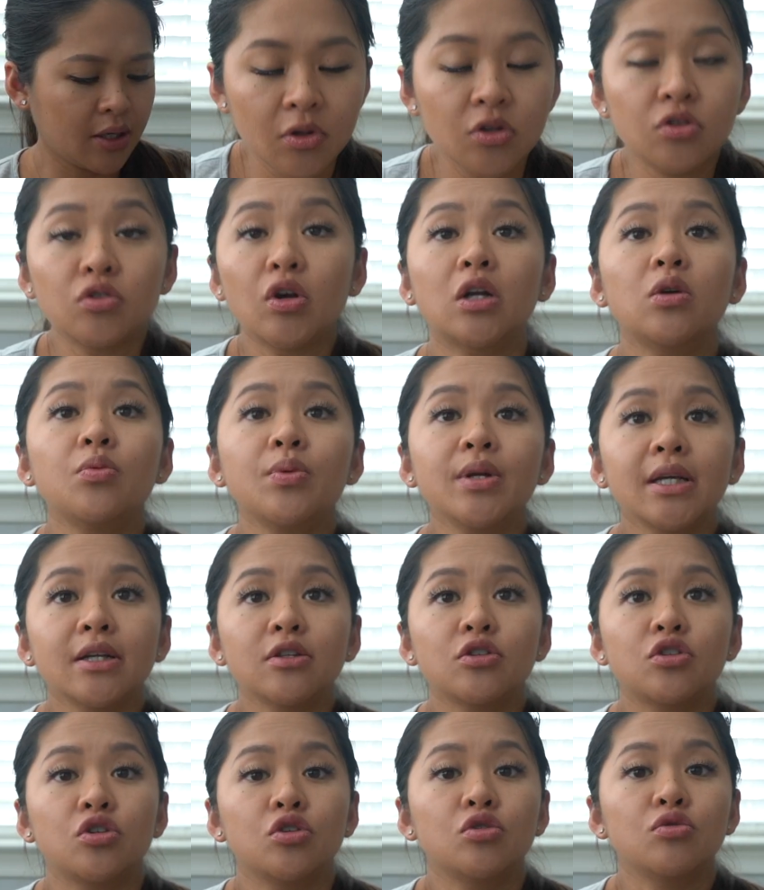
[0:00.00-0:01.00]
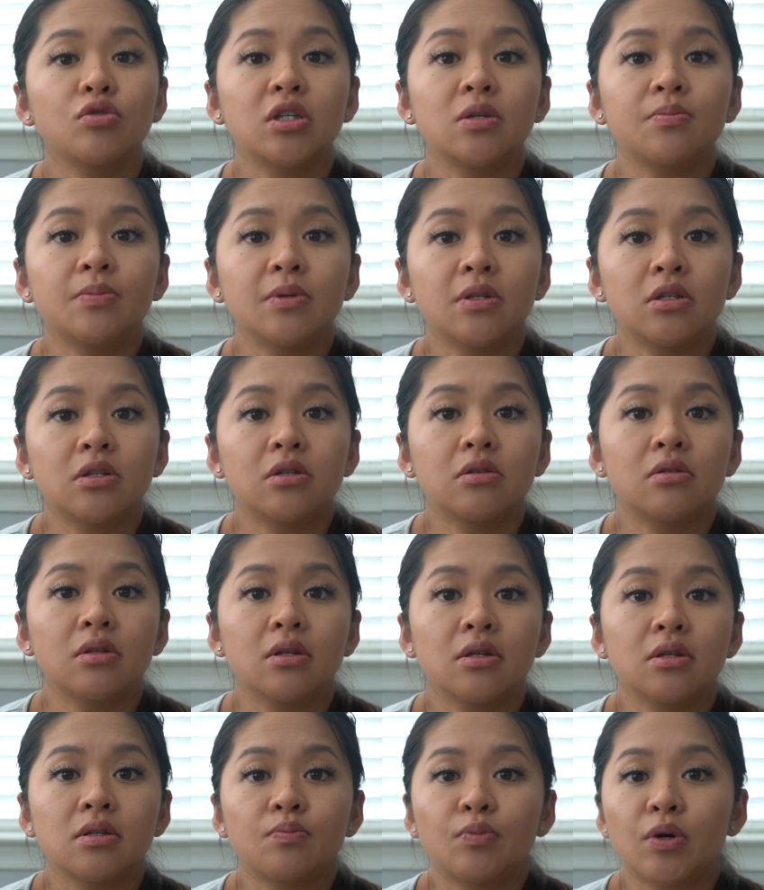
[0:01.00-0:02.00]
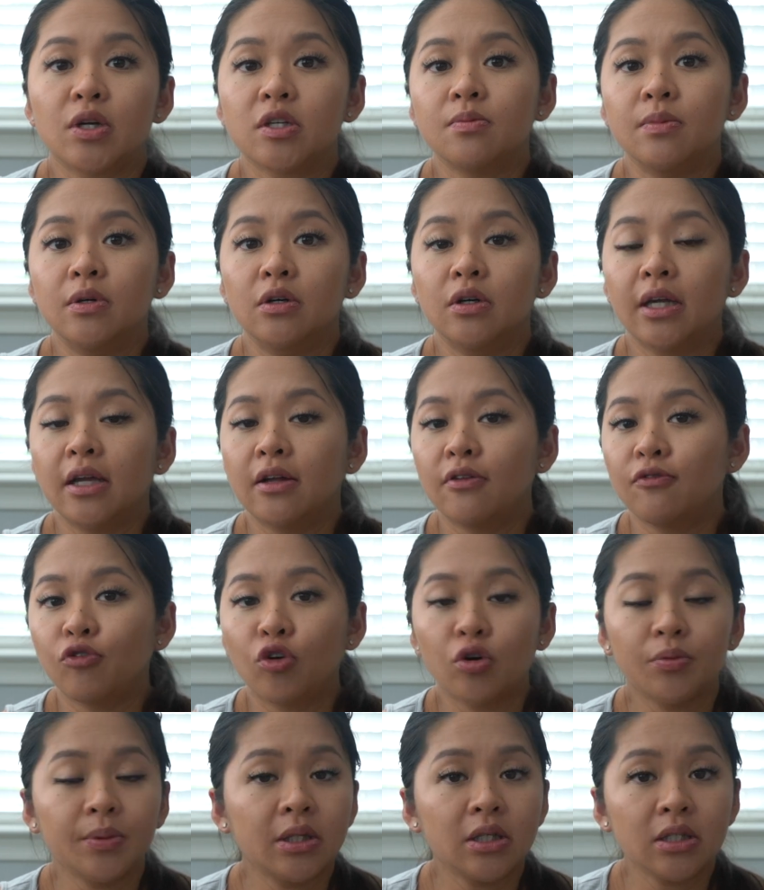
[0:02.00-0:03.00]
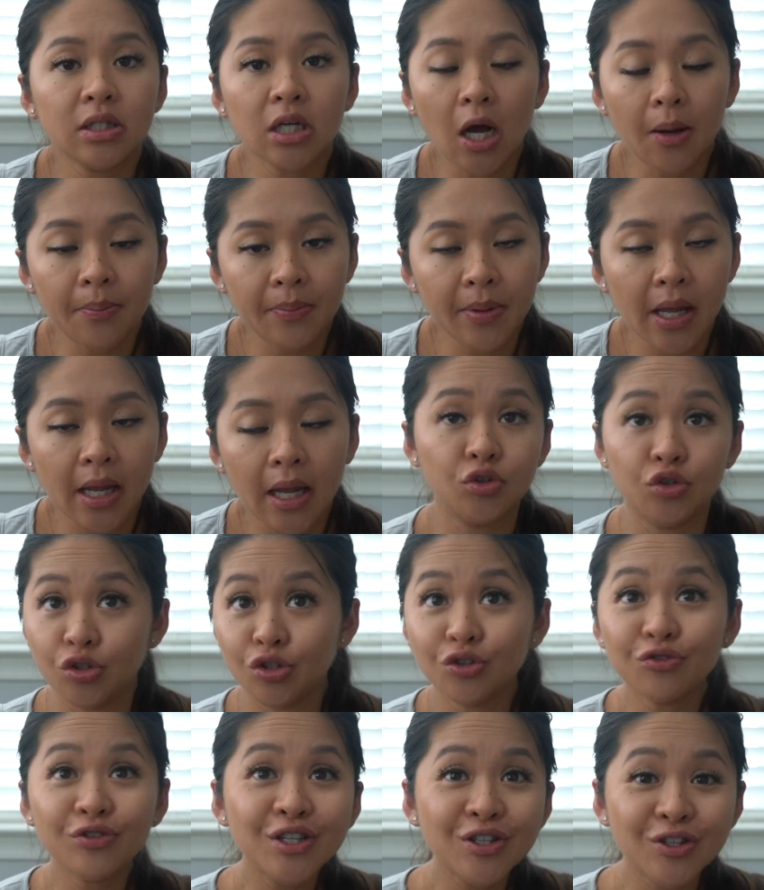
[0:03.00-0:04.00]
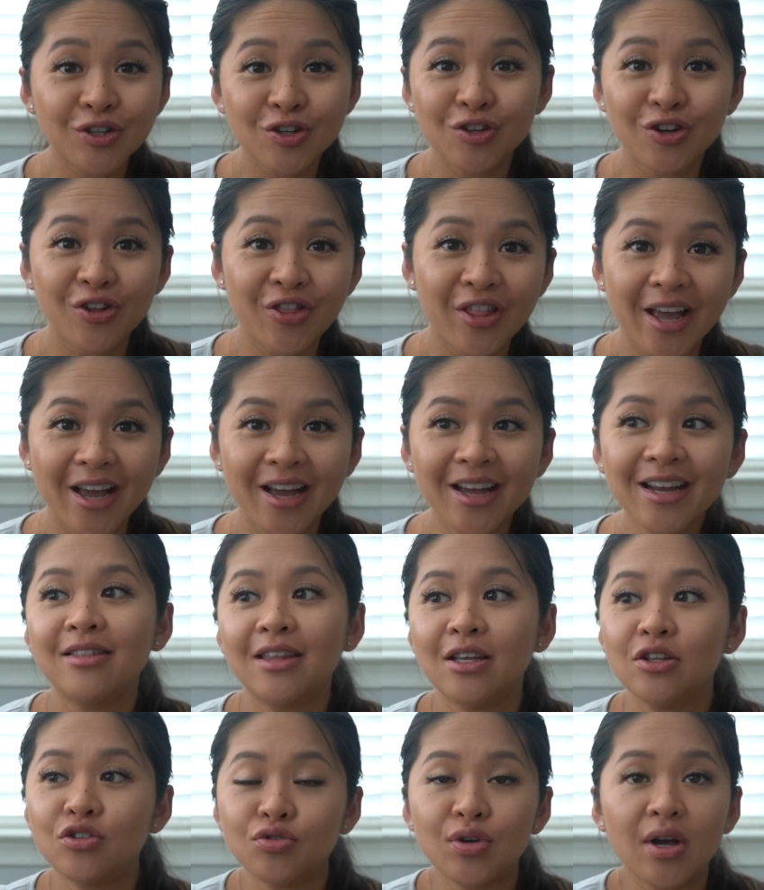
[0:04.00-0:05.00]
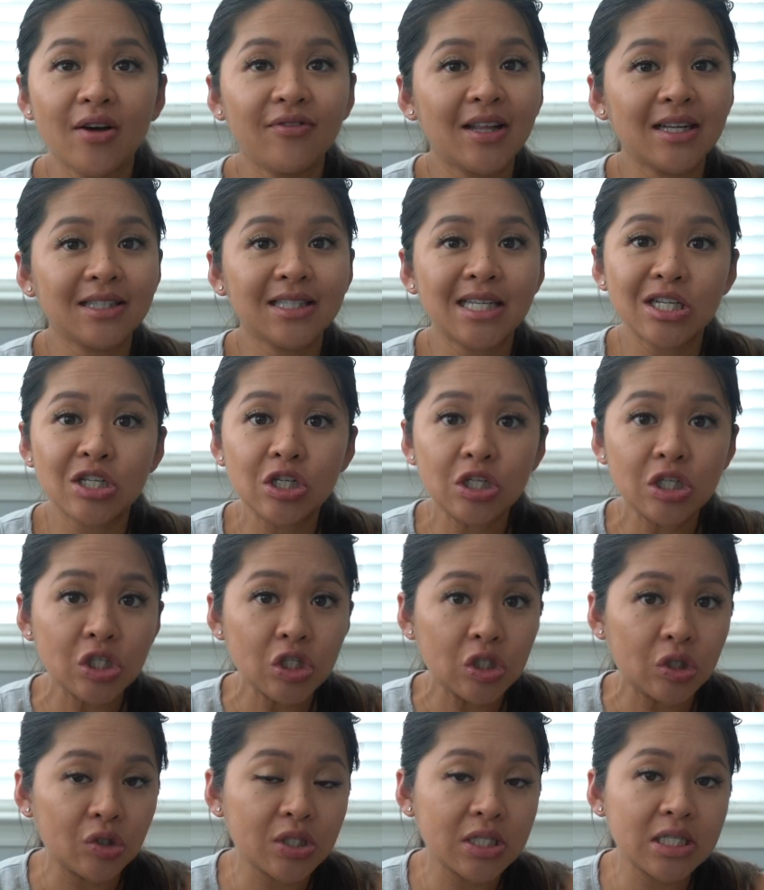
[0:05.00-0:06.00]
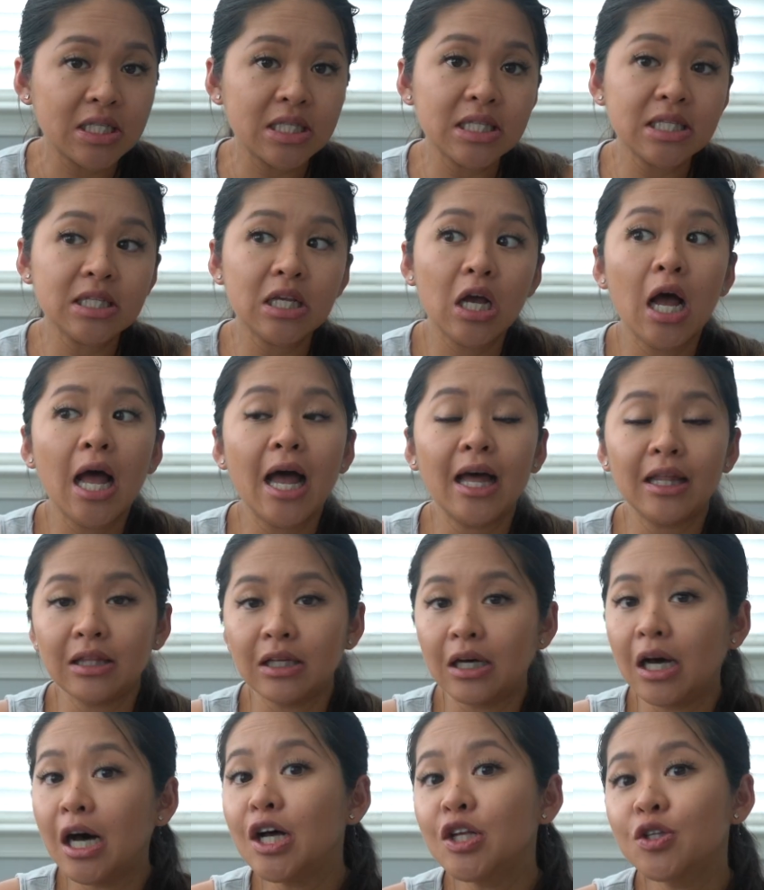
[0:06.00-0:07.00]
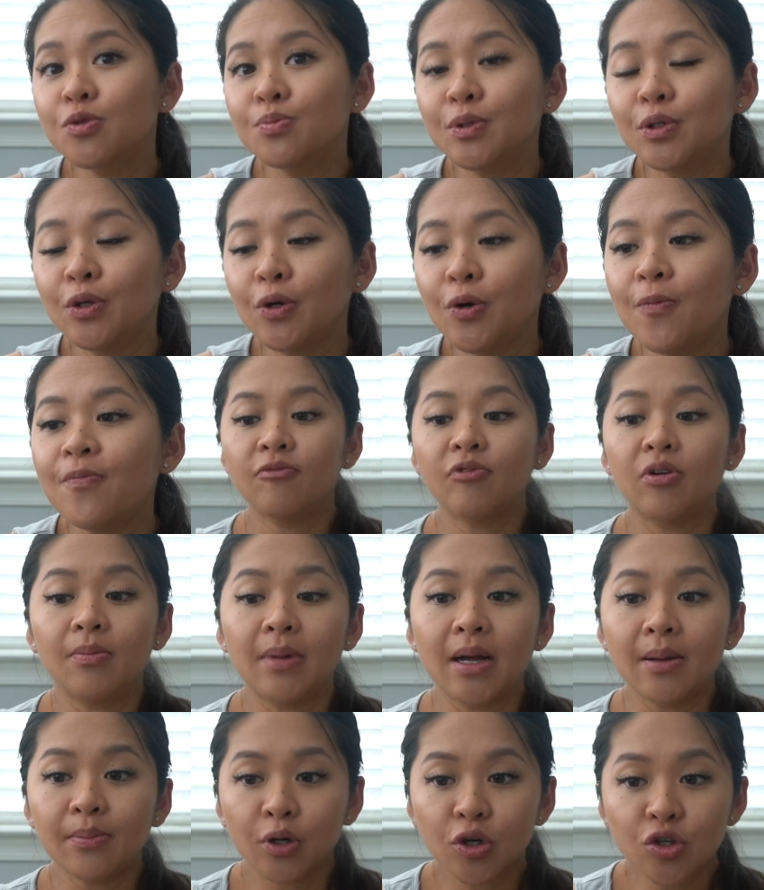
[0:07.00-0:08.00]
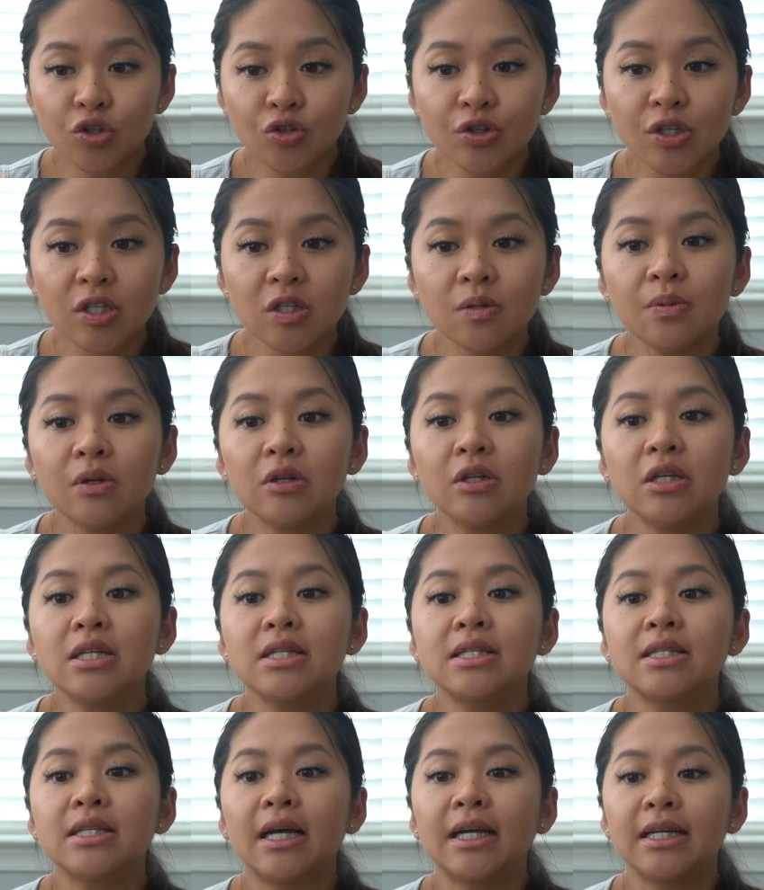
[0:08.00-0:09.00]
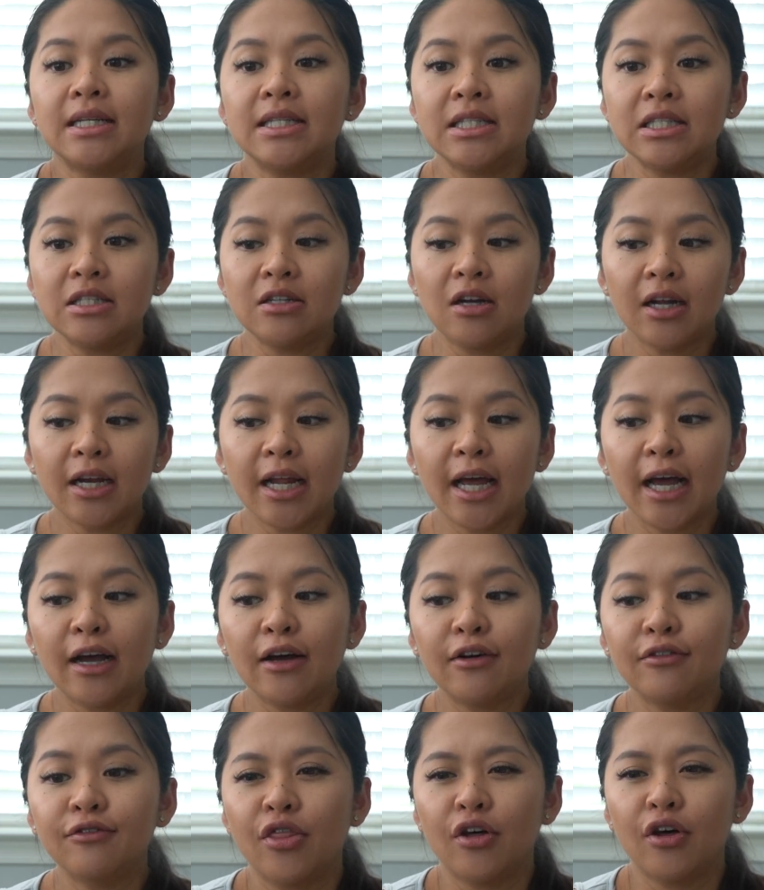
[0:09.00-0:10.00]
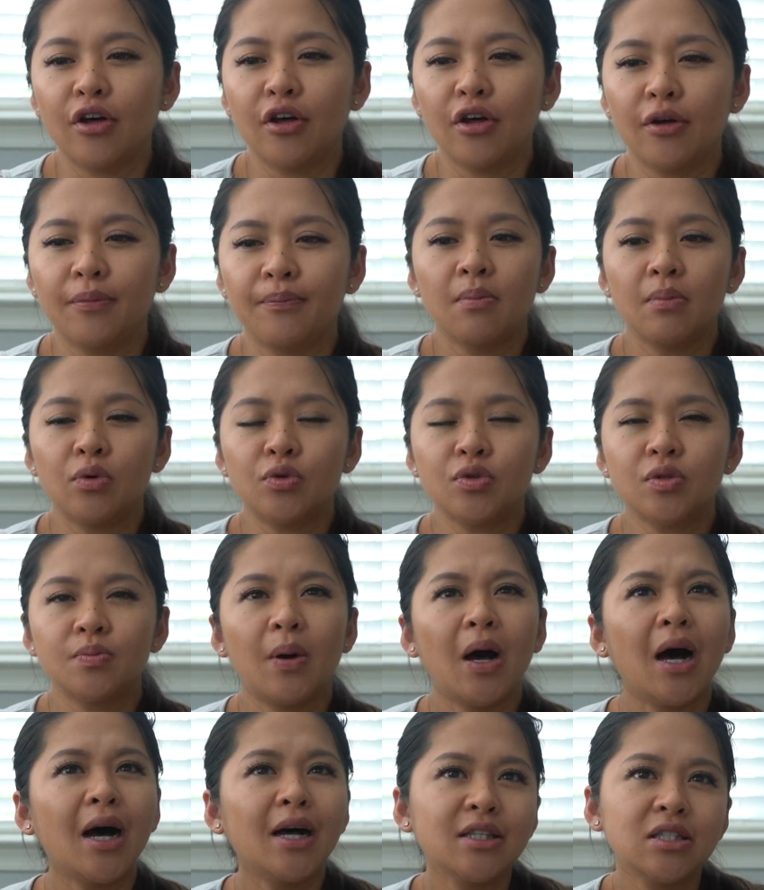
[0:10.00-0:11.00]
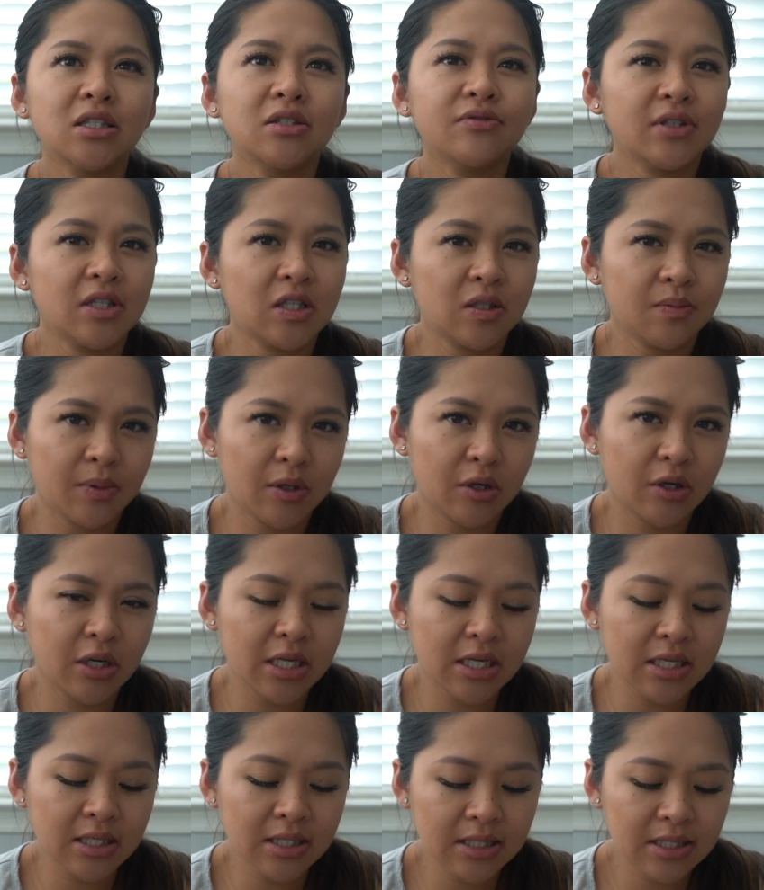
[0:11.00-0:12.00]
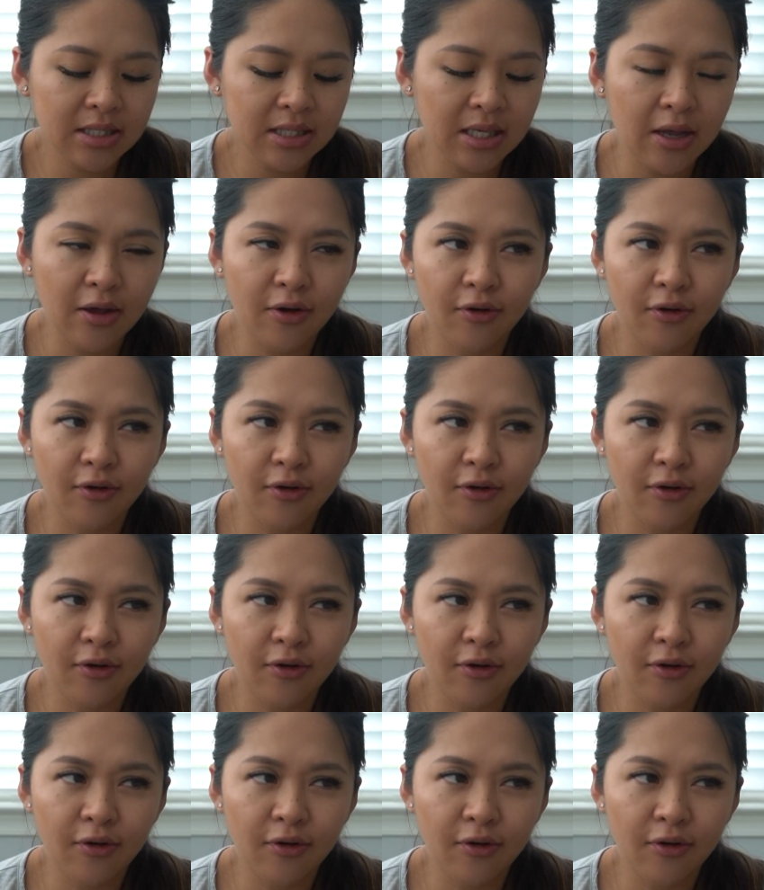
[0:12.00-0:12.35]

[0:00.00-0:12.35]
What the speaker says: So I don't want to get too deep into this breast milk and formula topic. Do your research on that. They do have lactation consultants at the hospital. From my personal experience, I did not have the most positive experience